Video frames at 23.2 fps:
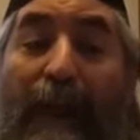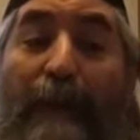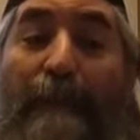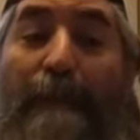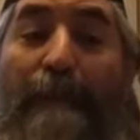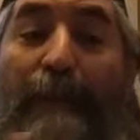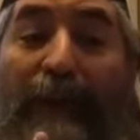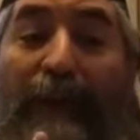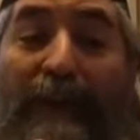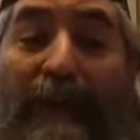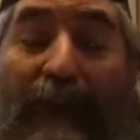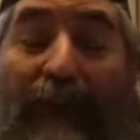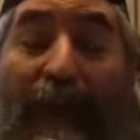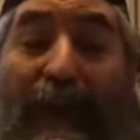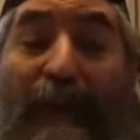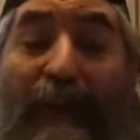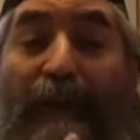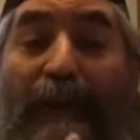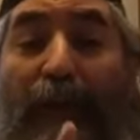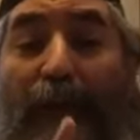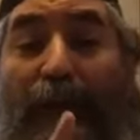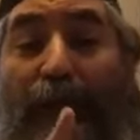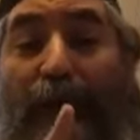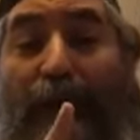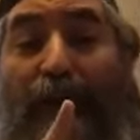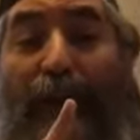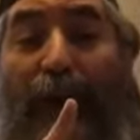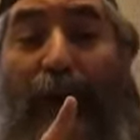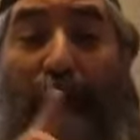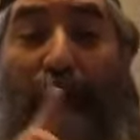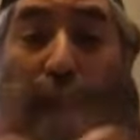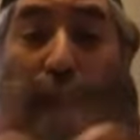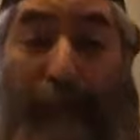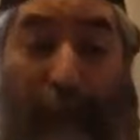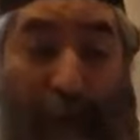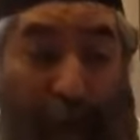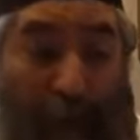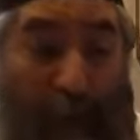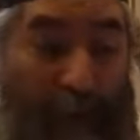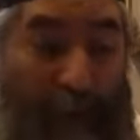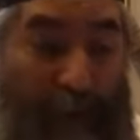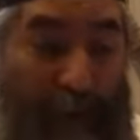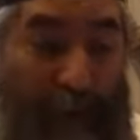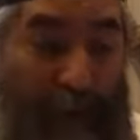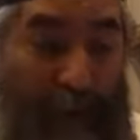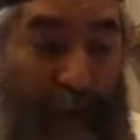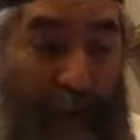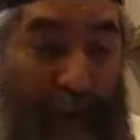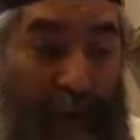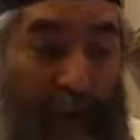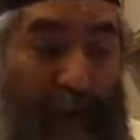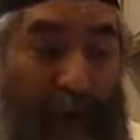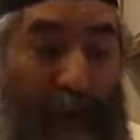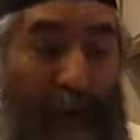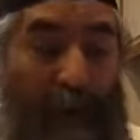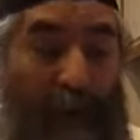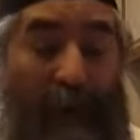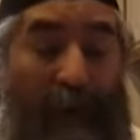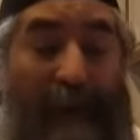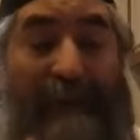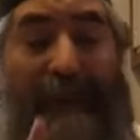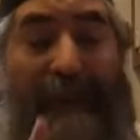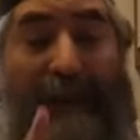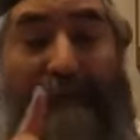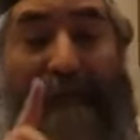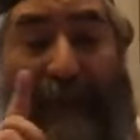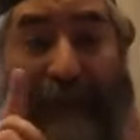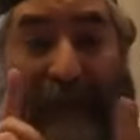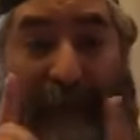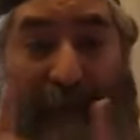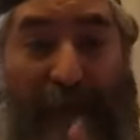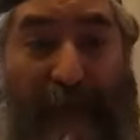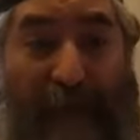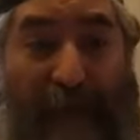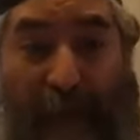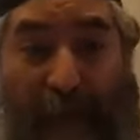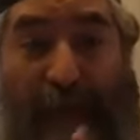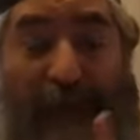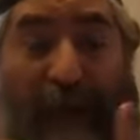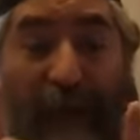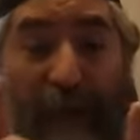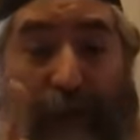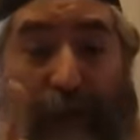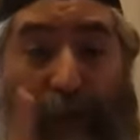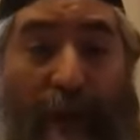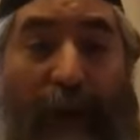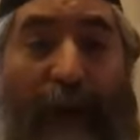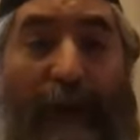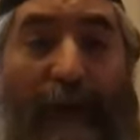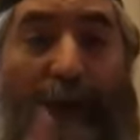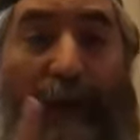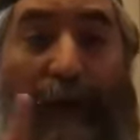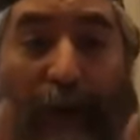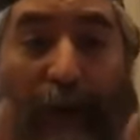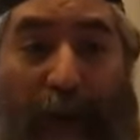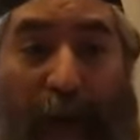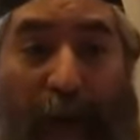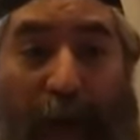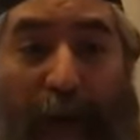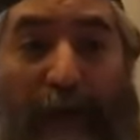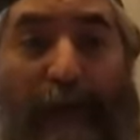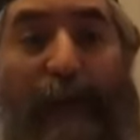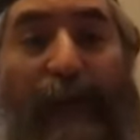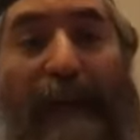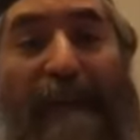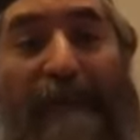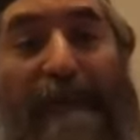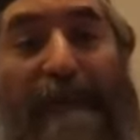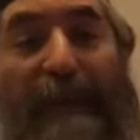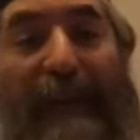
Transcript: But the approach will differentiate whether or not you have